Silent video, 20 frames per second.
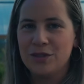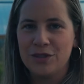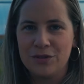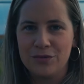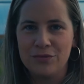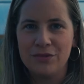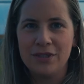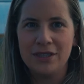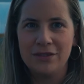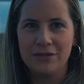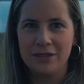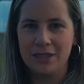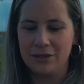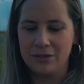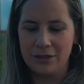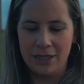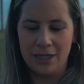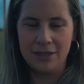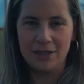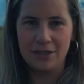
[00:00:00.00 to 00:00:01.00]
just really, really
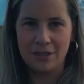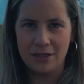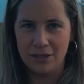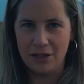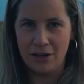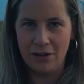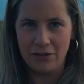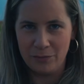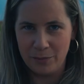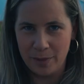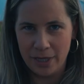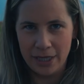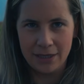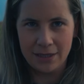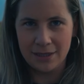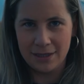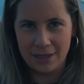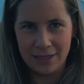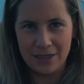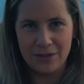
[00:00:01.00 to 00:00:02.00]
great. I just love buying
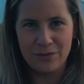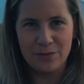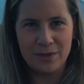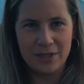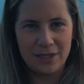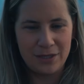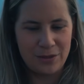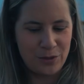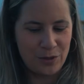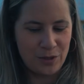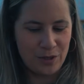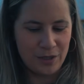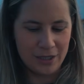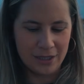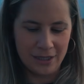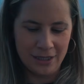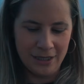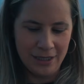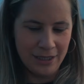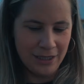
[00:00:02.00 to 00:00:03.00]
seeds from
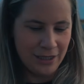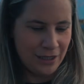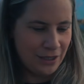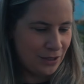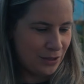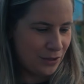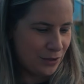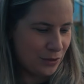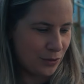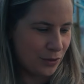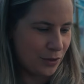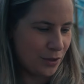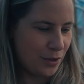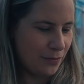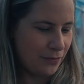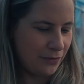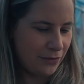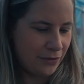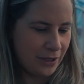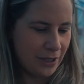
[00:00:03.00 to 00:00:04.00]

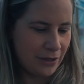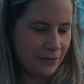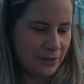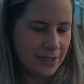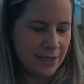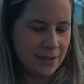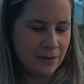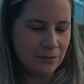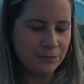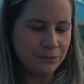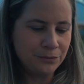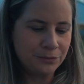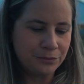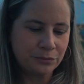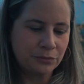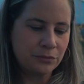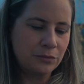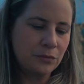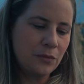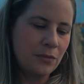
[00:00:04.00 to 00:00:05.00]
seedaholic.com for that reason.
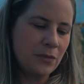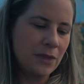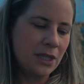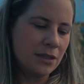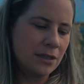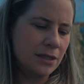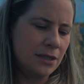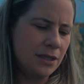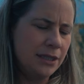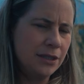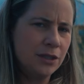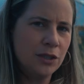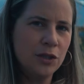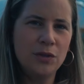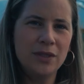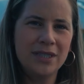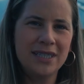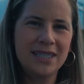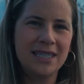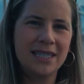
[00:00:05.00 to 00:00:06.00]

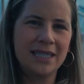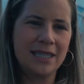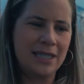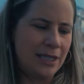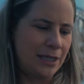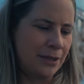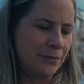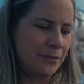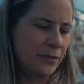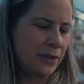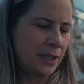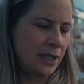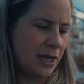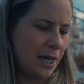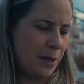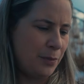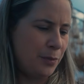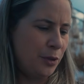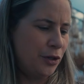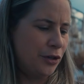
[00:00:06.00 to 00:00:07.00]
Slitigo is like a
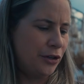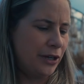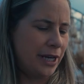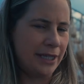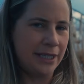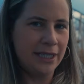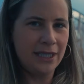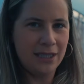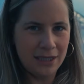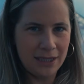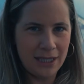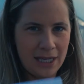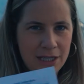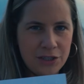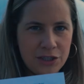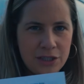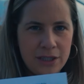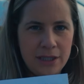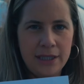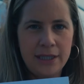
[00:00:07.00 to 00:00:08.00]
perennial
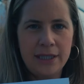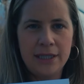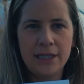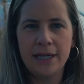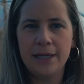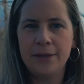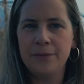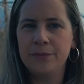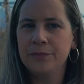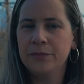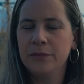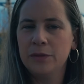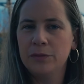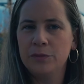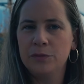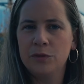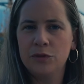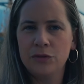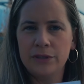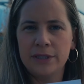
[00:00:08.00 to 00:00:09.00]
actually. We've
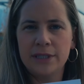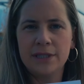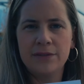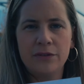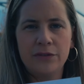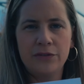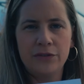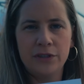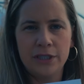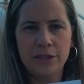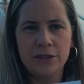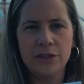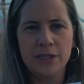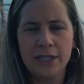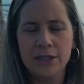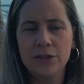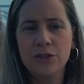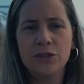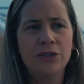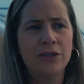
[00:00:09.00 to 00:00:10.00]
been growing this for a few
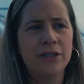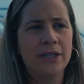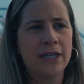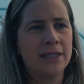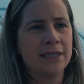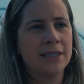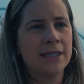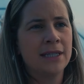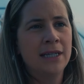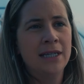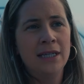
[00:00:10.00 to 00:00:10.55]
years now, and